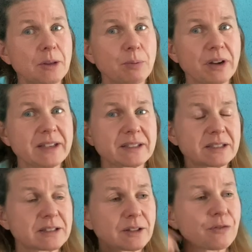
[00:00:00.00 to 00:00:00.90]
point
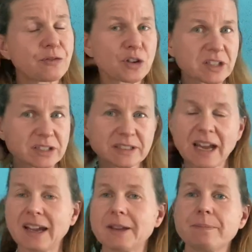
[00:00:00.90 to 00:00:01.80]
is, the first
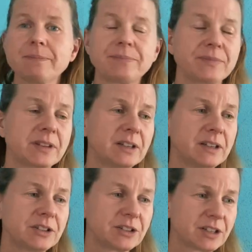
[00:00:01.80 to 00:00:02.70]
time
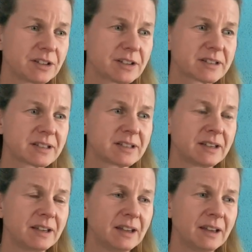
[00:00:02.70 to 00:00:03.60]
you're not.
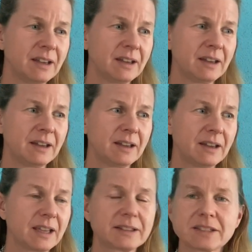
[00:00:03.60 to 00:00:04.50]

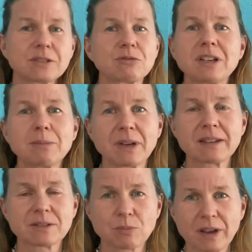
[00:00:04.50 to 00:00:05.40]
It doesn't really
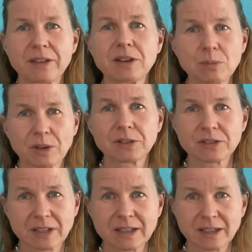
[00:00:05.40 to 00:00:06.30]
matter whether you want to
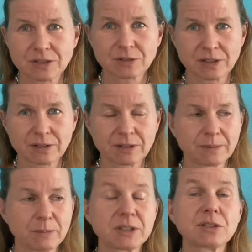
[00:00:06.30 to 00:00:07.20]
say yes or no,
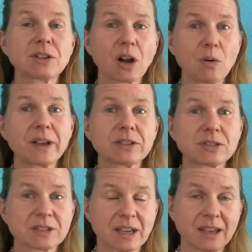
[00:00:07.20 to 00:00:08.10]
but you're going to
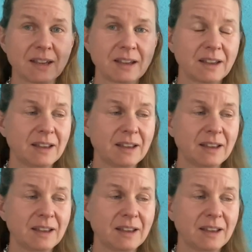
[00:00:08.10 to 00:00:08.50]
say